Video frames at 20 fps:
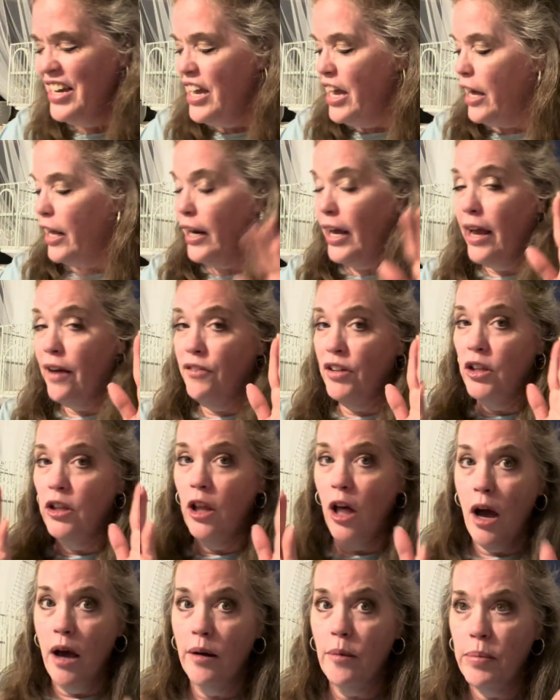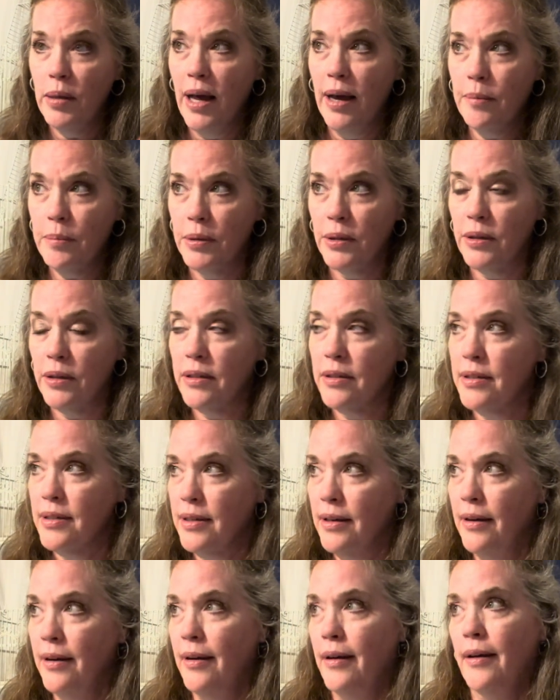And I have a lot of Blackbirds.
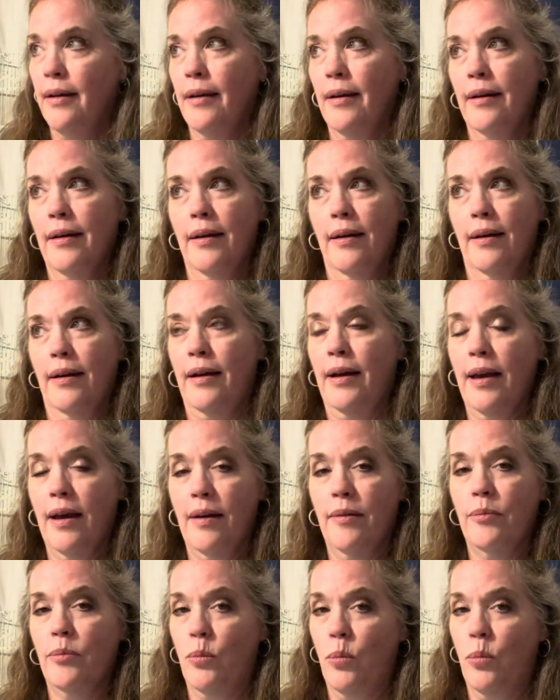I